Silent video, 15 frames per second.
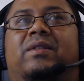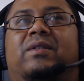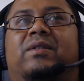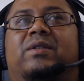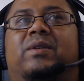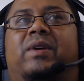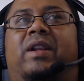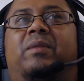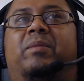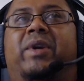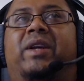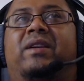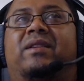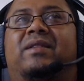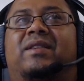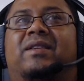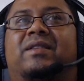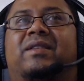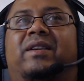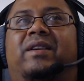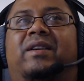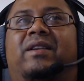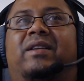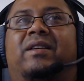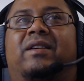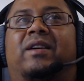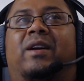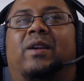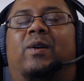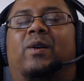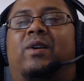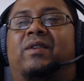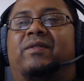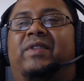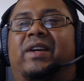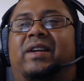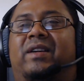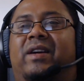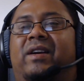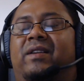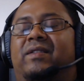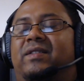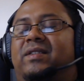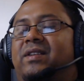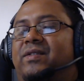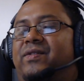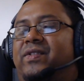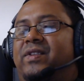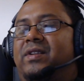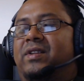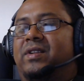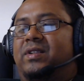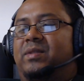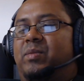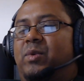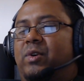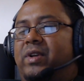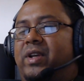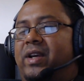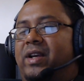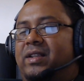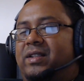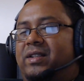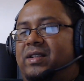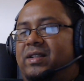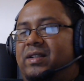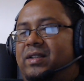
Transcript: So I'll be discussing a lot of that kind of stuff in this podcast.